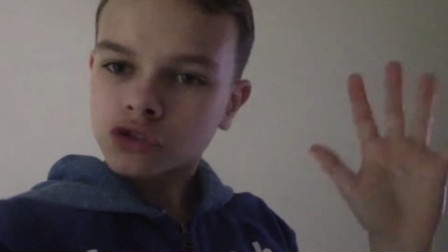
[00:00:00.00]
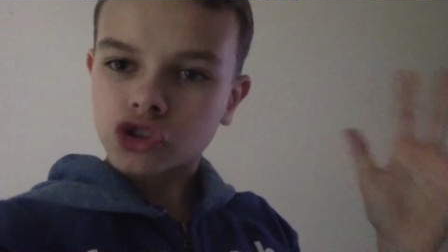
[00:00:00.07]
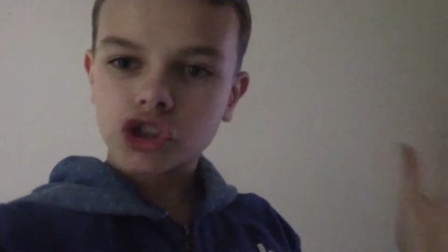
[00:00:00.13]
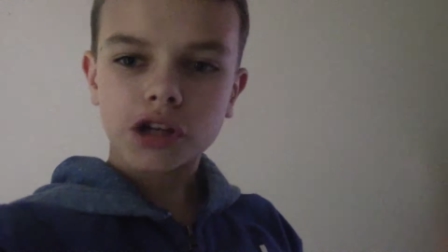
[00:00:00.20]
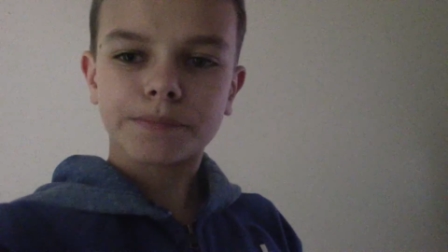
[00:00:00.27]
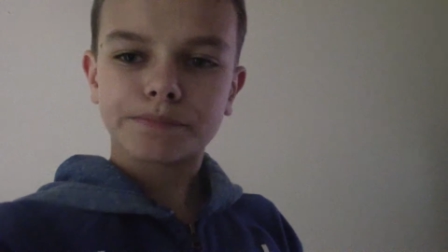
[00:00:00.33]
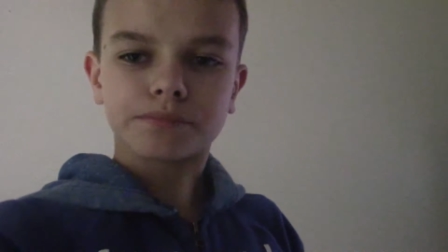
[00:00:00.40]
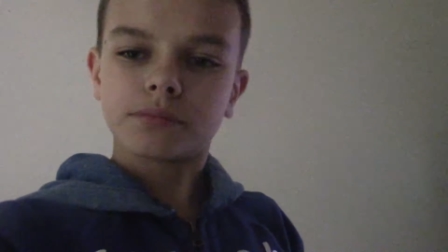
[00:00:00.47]

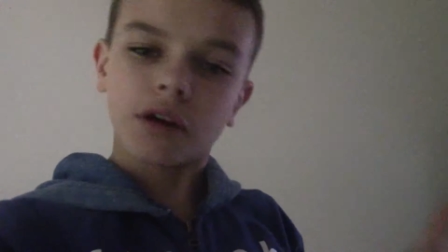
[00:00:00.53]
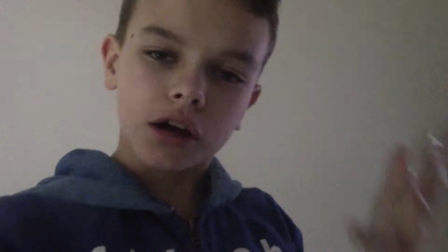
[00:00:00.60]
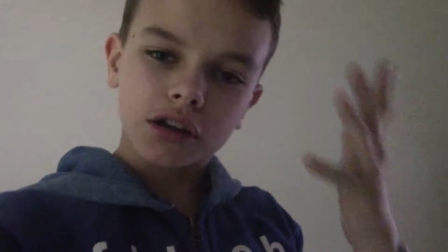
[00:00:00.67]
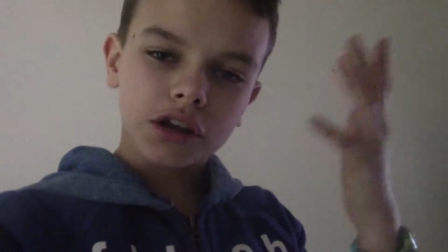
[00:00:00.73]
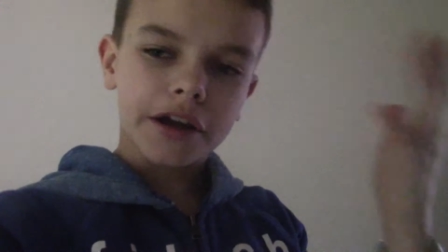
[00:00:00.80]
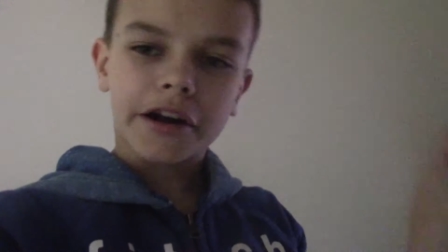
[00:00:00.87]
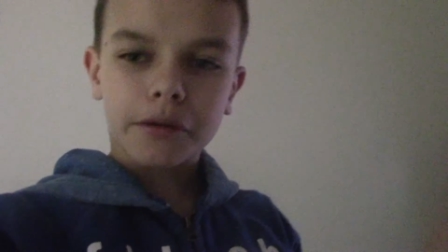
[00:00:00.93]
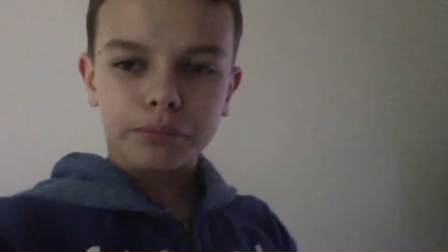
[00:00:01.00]
trip
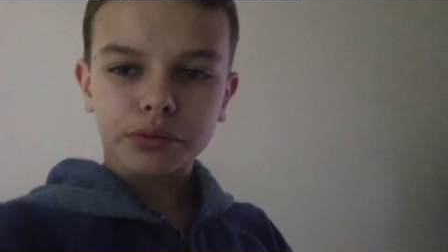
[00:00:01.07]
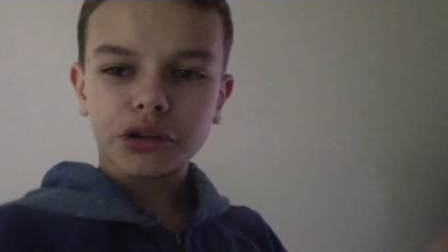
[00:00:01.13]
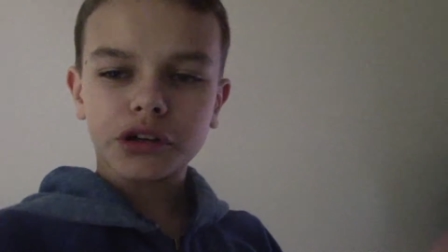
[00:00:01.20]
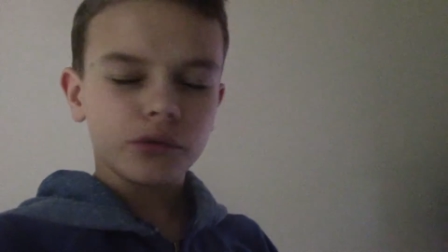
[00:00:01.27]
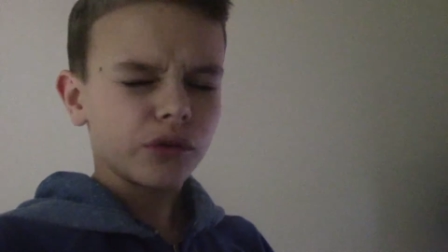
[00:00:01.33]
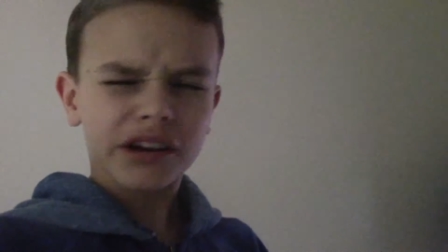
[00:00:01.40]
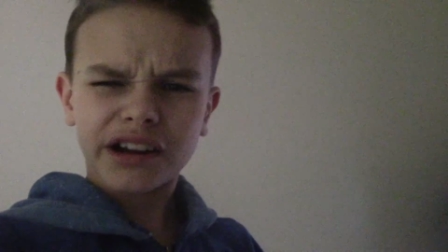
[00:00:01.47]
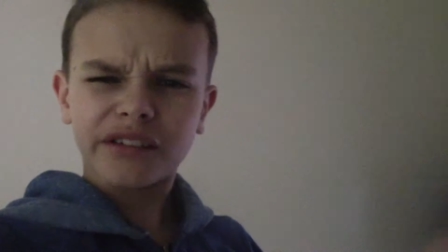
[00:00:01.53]
on the
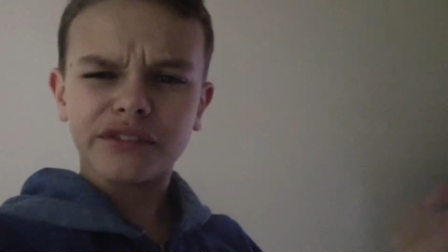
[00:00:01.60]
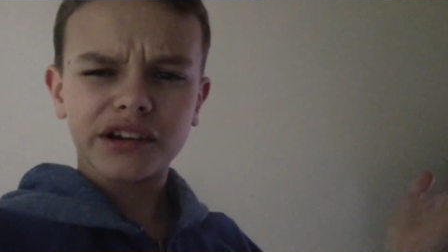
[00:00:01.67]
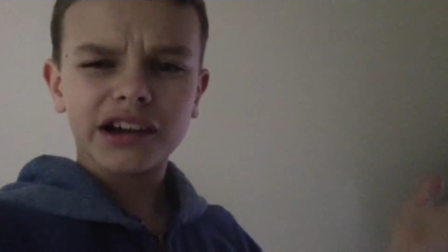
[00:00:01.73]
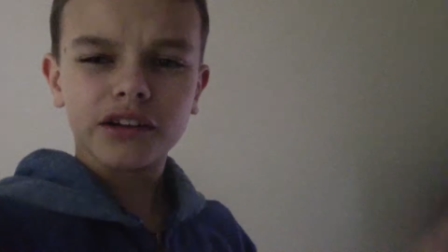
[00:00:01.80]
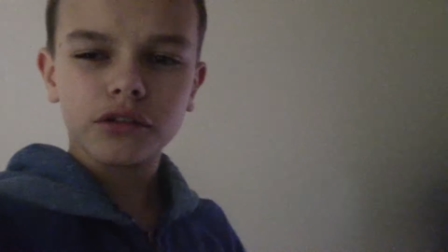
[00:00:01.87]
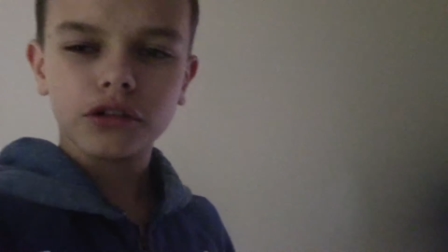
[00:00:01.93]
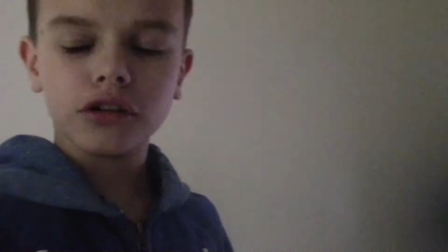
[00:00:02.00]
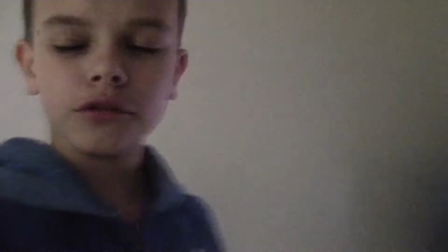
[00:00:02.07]
airplane, whatever, I don't